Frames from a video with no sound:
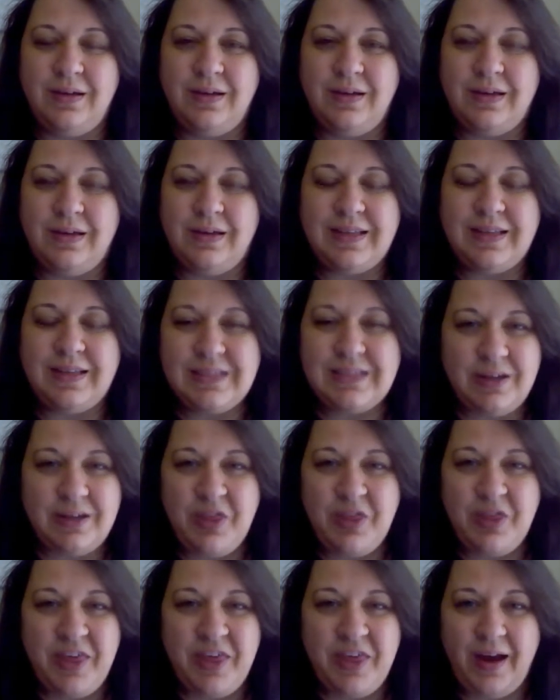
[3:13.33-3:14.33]
It's
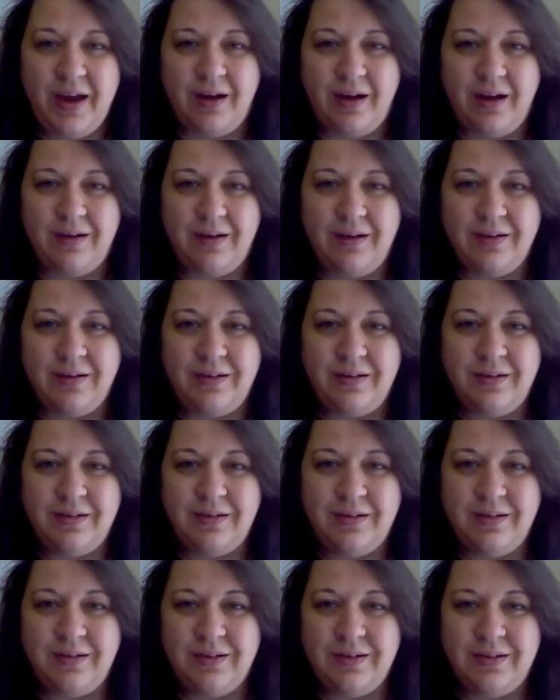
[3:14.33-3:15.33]
still there.
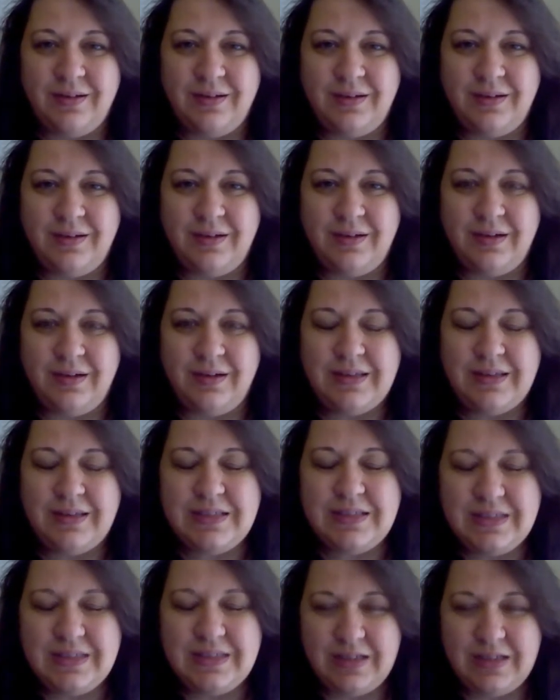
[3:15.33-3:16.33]
It's
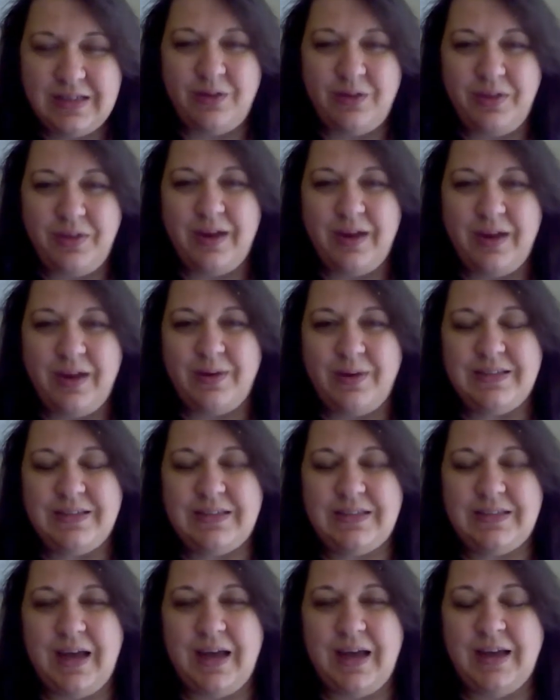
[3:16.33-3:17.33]
still there
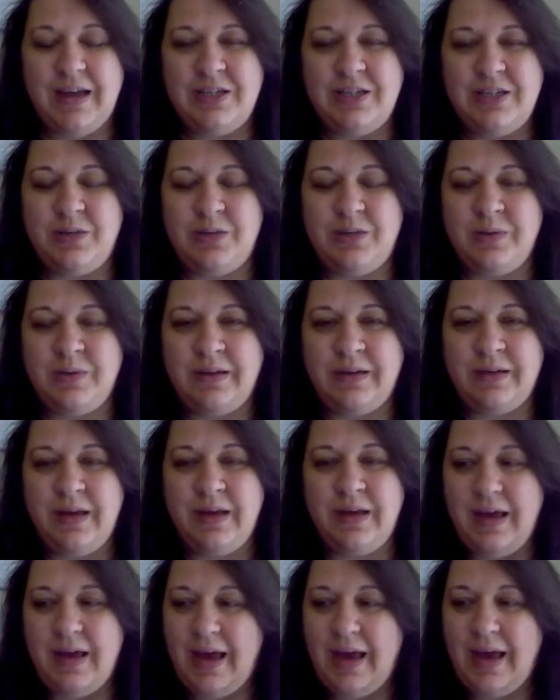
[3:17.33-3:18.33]
inside you. And
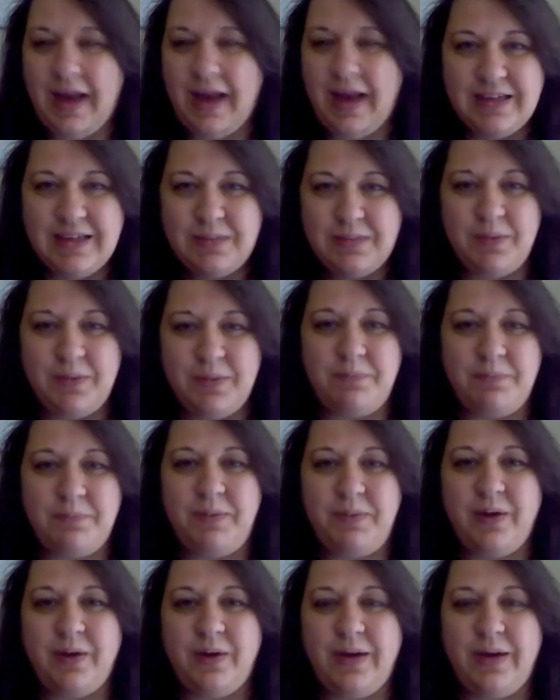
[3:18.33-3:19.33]
has it been
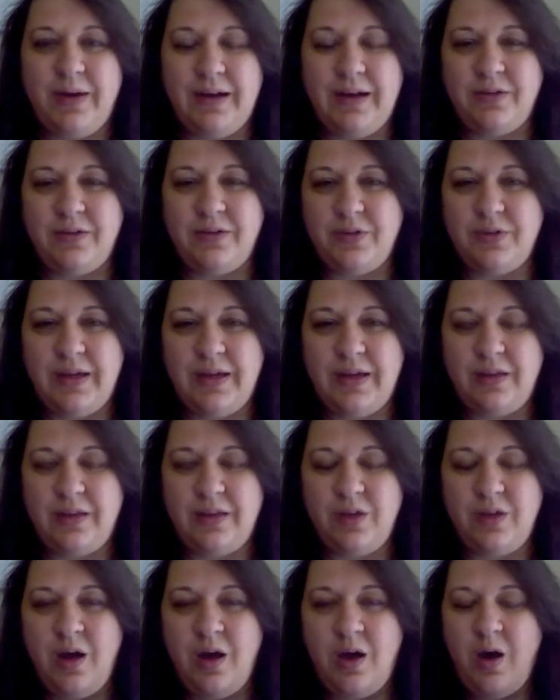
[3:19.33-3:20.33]
buried
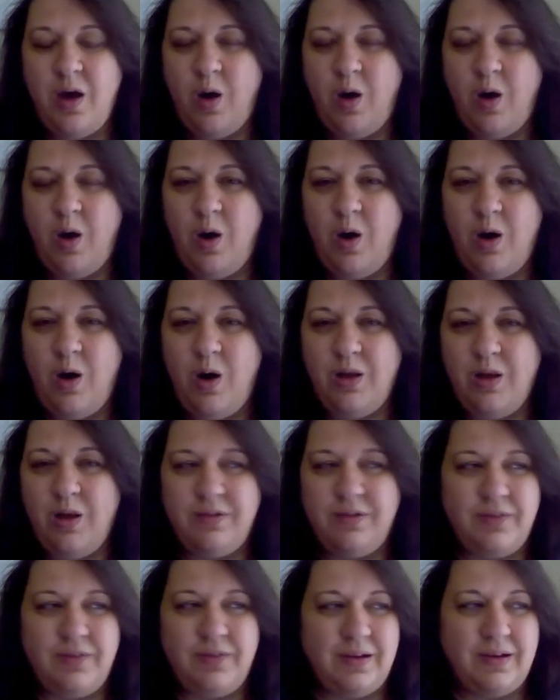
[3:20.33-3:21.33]
underneath all
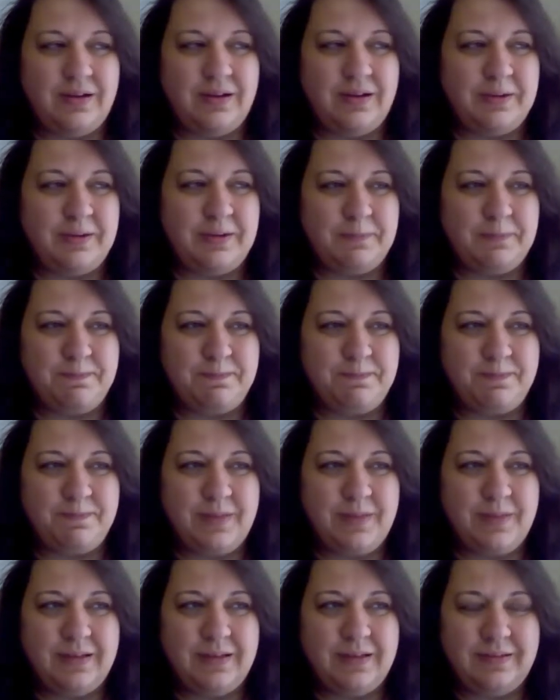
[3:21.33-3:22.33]
of the
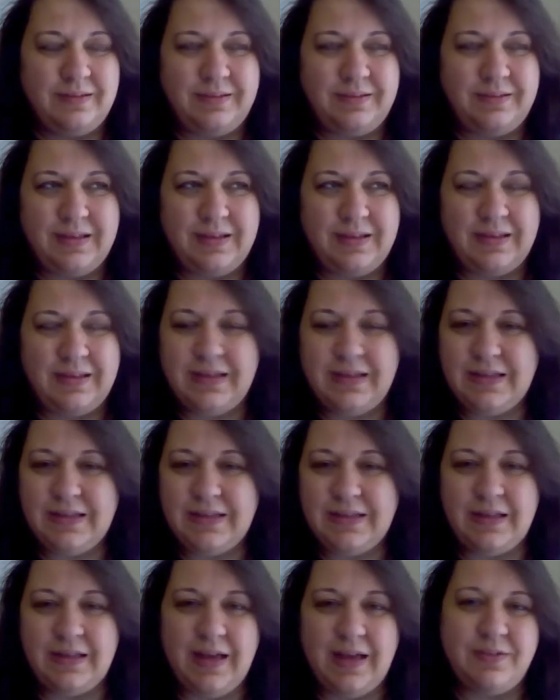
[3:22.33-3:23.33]
things
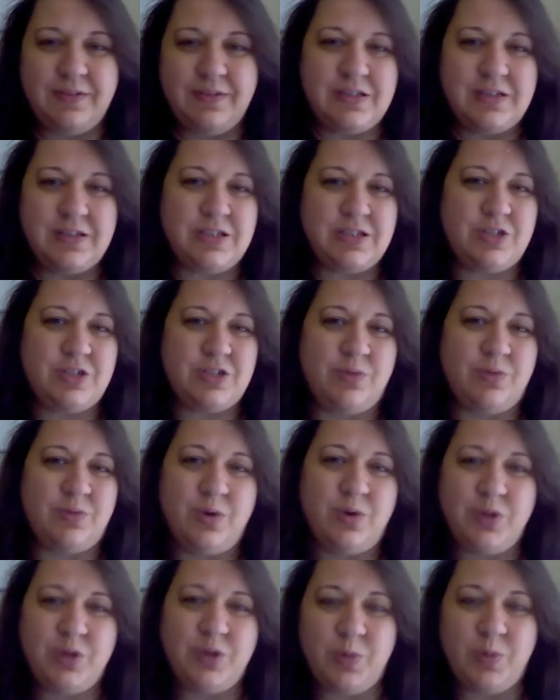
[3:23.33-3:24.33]
that life has just
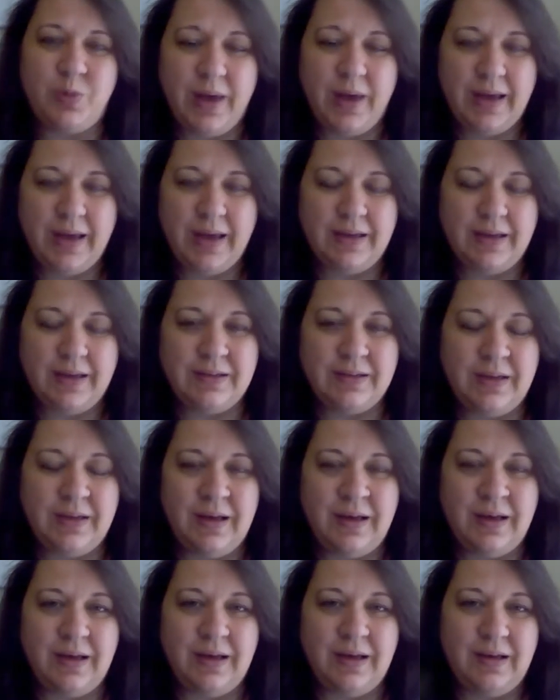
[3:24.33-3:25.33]
thrown your way? And
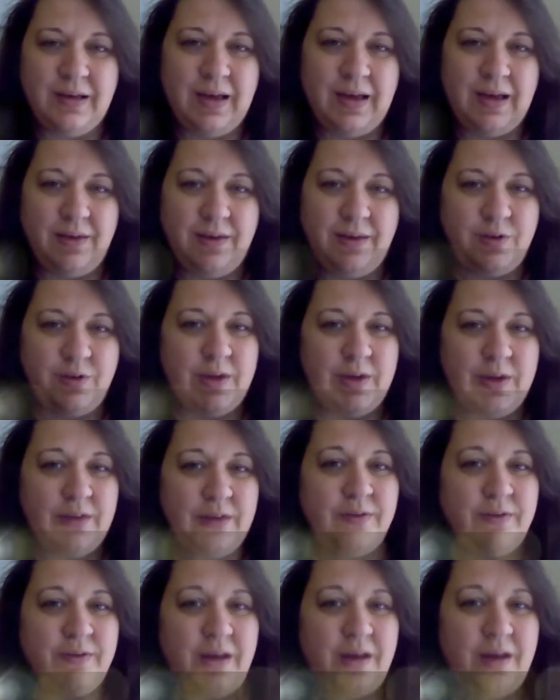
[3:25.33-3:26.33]
have you
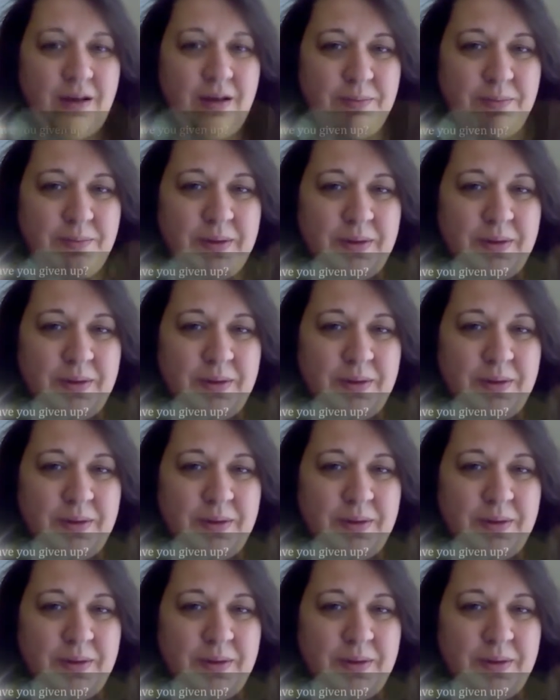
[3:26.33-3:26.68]
given up?